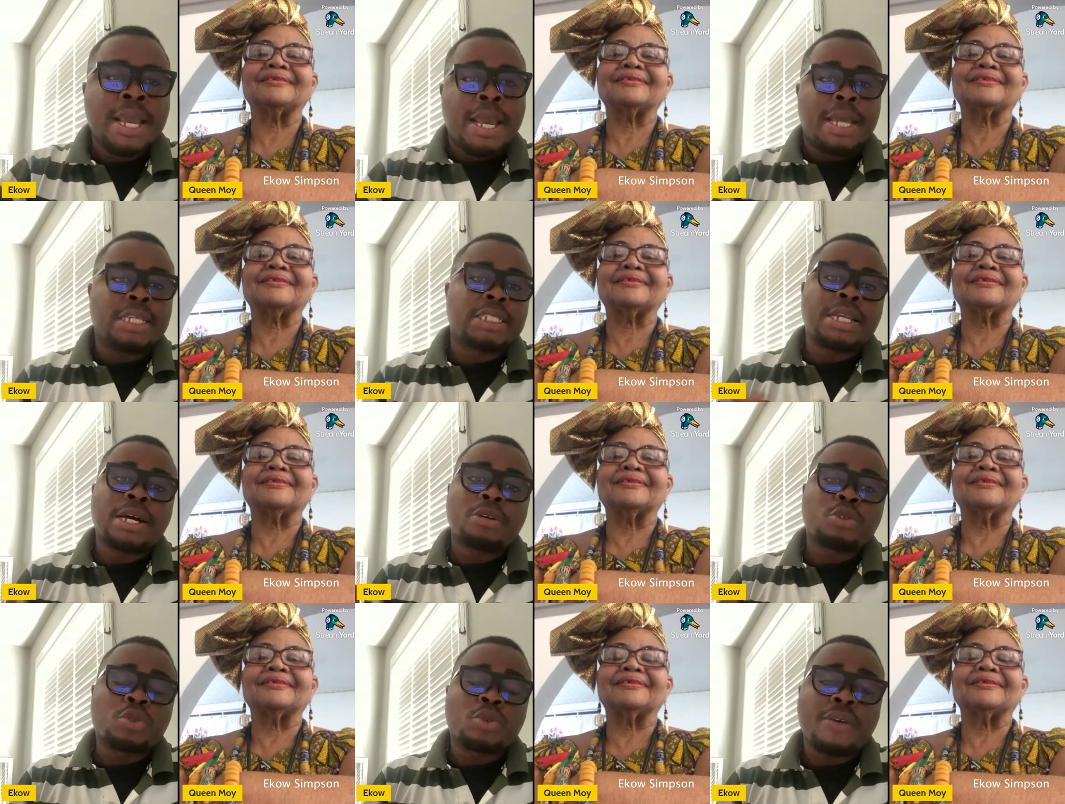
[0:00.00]
Speaker 1: And shout
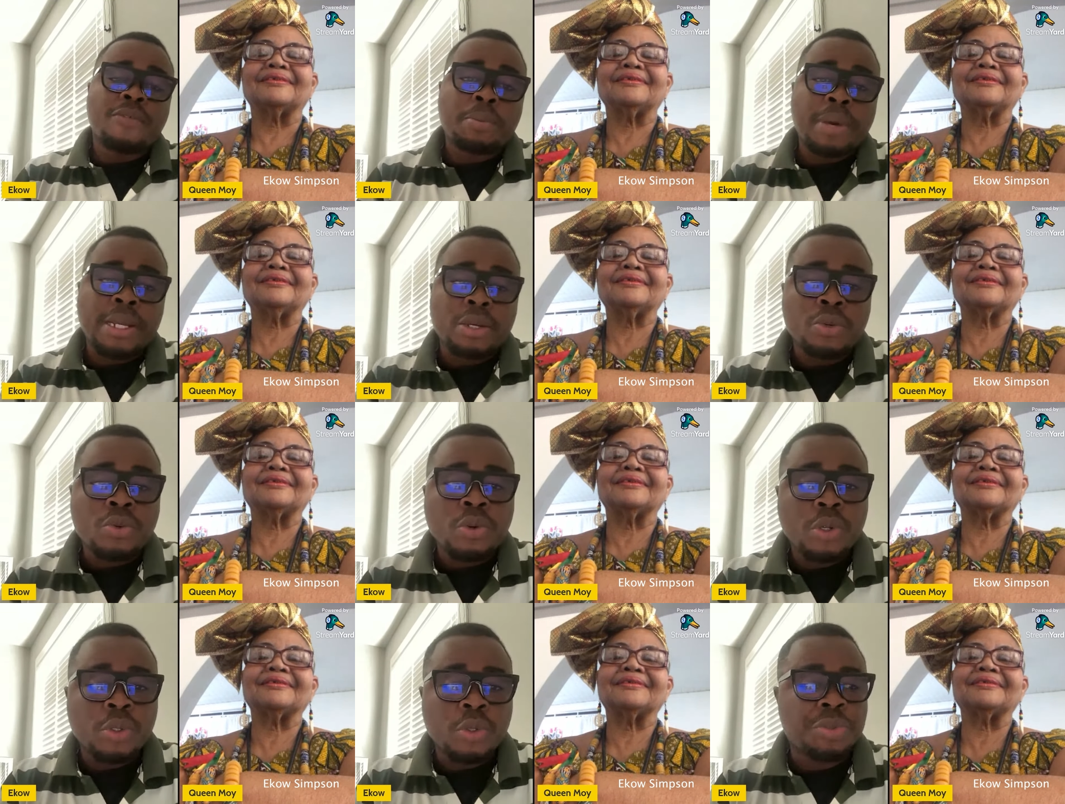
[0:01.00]
outs to everybody who
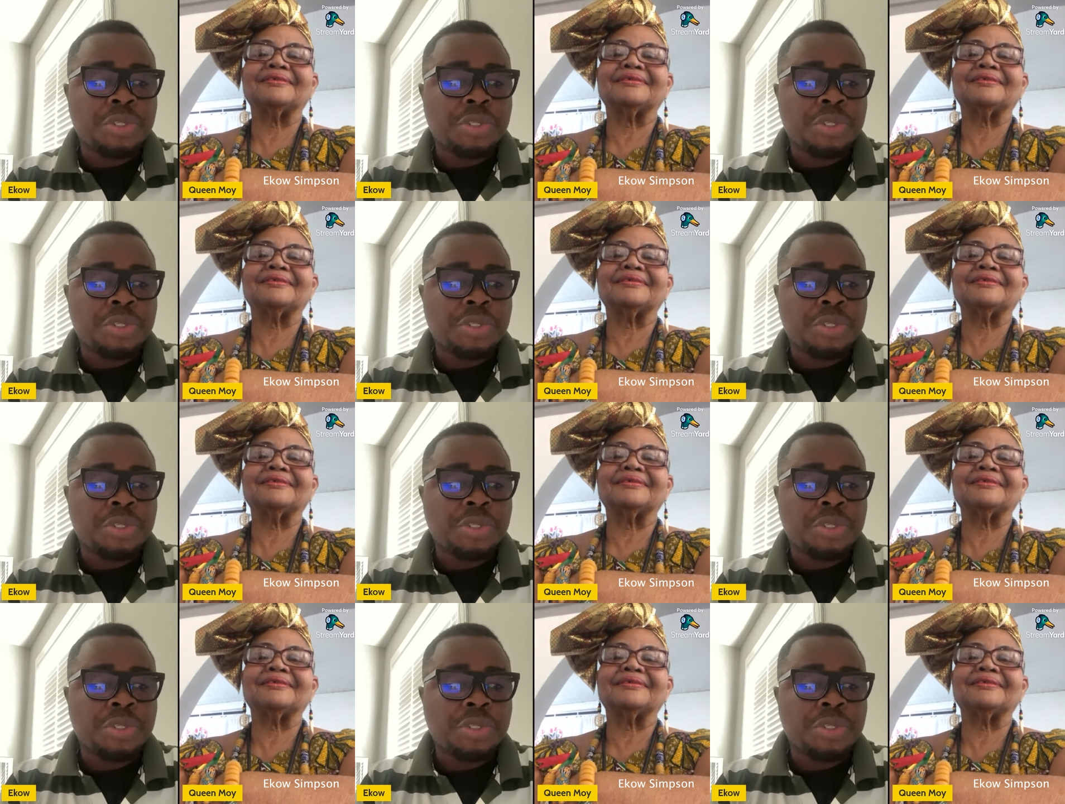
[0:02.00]
also